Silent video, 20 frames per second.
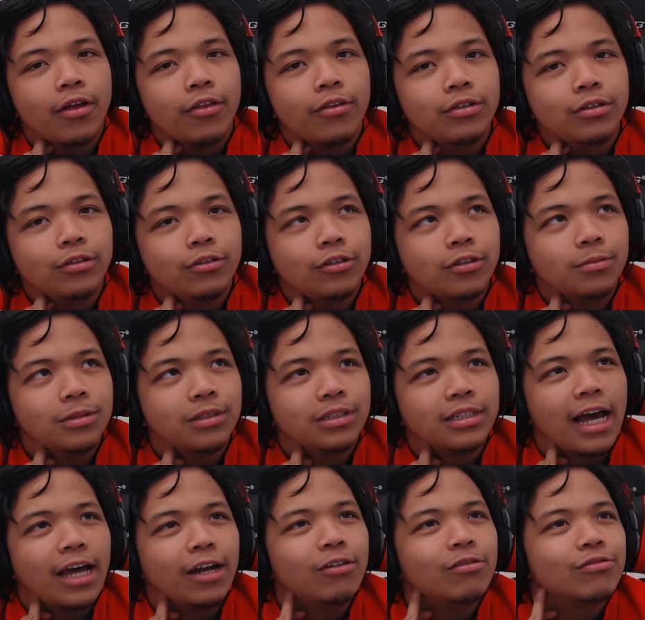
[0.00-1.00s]
other YouTubers,
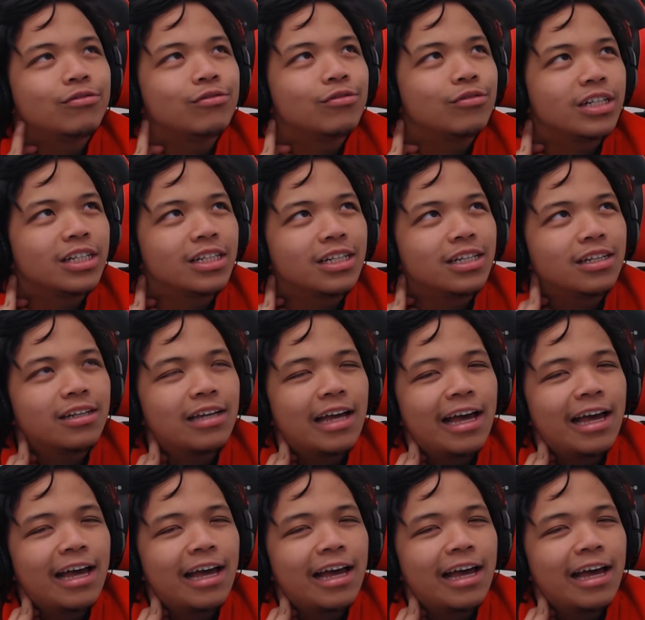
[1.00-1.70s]
I don't really